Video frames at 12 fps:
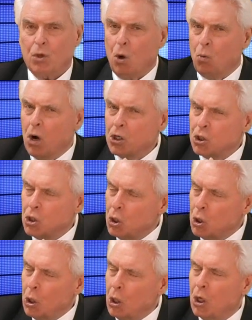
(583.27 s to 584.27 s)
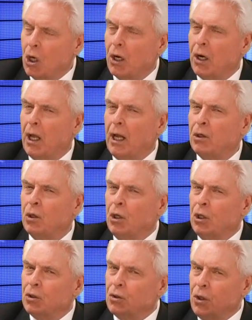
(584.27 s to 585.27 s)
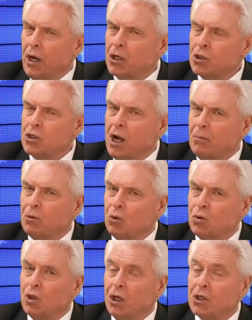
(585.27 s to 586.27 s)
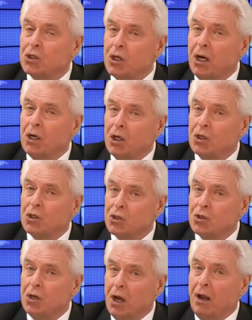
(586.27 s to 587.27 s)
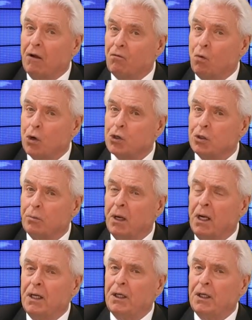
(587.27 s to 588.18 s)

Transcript: I want you to think on that. The next time you think Sunday is the day of worship,